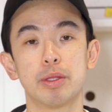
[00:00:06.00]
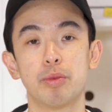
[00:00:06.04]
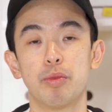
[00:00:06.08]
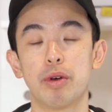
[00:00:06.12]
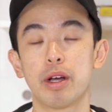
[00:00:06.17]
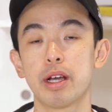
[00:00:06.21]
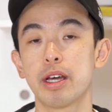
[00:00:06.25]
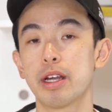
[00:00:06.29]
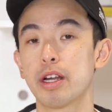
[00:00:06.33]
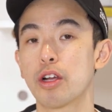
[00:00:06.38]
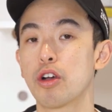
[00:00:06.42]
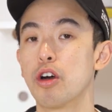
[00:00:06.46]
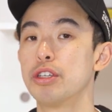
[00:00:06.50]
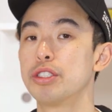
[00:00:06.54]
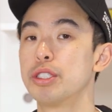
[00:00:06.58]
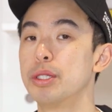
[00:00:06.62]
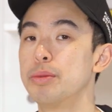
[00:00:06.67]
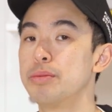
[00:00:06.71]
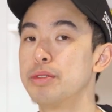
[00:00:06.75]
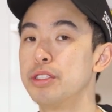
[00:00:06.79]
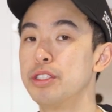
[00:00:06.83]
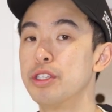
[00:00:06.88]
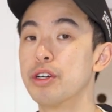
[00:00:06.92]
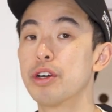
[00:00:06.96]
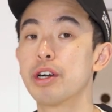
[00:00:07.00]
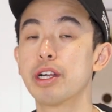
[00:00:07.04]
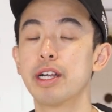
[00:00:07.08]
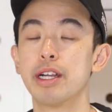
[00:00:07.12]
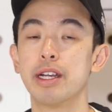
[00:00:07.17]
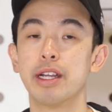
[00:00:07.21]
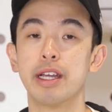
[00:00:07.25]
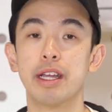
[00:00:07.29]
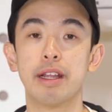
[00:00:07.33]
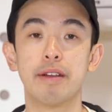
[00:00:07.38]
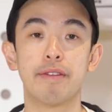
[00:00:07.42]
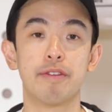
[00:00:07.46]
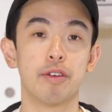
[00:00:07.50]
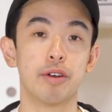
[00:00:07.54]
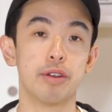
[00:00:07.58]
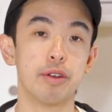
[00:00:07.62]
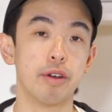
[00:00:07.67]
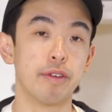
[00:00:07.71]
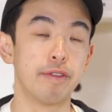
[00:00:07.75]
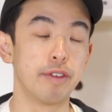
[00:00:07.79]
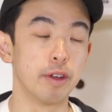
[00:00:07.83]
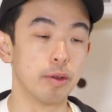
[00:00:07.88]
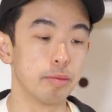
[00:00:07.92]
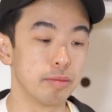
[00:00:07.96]
and what kind of costumes you're going to need for
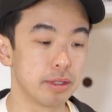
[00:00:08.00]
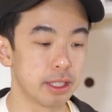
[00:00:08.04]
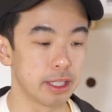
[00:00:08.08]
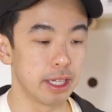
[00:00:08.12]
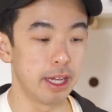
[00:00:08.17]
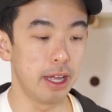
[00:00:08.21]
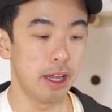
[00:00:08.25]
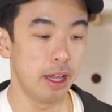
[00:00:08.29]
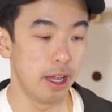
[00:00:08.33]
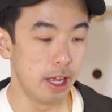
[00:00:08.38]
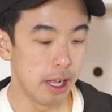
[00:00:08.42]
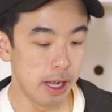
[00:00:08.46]
your film set.